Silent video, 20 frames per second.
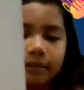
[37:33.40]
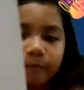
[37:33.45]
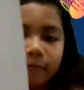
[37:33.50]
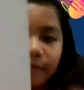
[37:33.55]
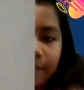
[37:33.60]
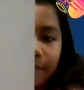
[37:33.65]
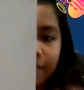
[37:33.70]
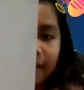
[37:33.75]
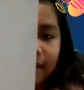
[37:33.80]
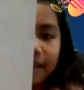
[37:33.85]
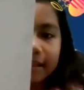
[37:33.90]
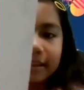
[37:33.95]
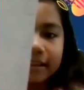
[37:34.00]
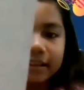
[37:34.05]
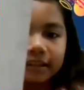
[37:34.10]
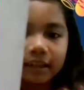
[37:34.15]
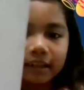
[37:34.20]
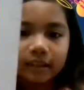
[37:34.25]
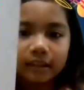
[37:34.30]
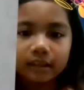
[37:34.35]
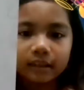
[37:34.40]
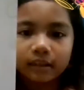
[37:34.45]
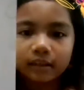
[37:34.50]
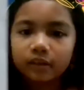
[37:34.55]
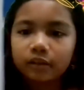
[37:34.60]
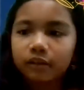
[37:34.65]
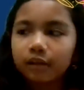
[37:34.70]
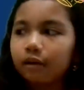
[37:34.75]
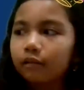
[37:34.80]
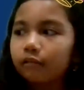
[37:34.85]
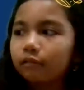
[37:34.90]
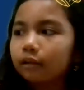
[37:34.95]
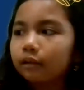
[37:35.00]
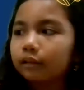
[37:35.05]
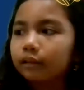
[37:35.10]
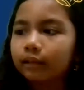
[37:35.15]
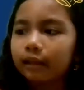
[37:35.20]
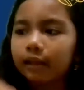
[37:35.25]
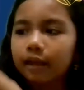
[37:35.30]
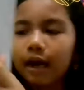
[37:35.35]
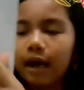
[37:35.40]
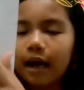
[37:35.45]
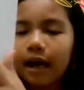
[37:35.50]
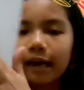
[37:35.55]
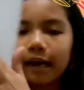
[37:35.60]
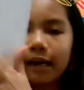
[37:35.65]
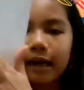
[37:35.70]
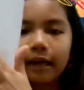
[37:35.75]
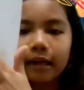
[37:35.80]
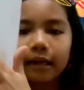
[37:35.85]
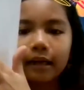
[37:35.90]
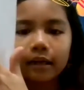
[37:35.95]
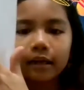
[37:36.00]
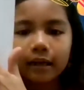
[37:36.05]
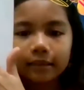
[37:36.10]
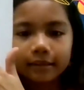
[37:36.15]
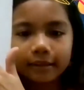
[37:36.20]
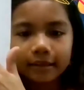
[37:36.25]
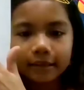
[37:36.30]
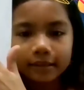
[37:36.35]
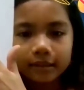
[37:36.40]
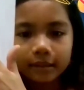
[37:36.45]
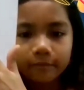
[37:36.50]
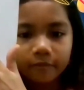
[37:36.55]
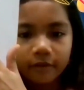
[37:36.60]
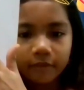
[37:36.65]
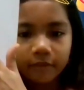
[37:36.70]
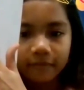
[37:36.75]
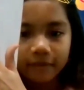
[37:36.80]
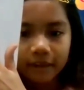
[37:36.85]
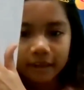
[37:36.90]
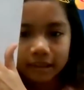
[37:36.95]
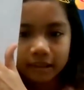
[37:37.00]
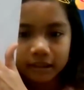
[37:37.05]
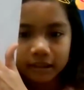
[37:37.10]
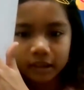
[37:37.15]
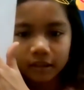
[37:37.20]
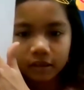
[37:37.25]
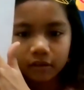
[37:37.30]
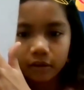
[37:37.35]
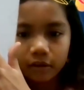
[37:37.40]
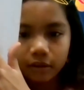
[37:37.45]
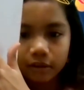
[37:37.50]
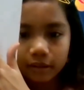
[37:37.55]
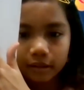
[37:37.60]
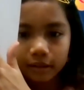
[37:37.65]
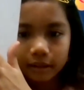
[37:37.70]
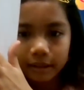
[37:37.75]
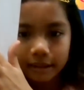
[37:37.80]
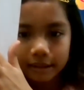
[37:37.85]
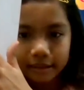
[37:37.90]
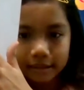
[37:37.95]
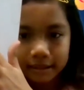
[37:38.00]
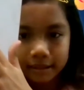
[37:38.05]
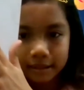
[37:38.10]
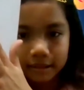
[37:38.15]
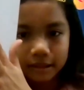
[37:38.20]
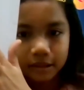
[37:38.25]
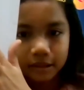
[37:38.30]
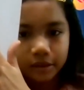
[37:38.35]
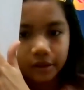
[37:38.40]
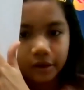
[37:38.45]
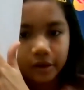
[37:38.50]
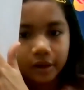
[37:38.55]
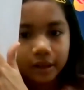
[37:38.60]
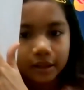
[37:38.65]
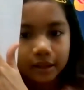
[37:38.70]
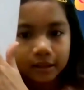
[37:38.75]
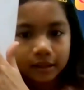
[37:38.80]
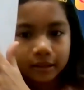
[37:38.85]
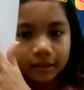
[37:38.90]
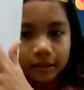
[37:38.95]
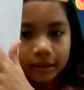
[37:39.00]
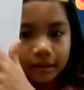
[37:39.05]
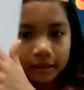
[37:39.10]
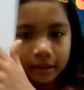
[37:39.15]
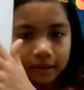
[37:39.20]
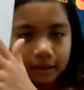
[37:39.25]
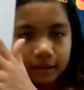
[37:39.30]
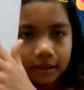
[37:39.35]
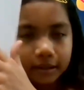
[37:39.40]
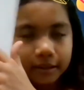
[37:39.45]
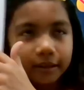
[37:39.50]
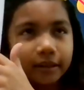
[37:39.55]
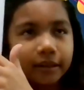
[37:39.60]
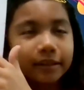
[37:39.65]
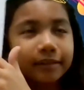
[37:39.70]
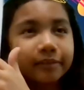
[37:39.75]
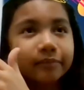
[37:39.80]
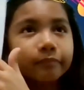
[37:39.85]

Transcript: some reflection. So I did some reflection on this cylinder.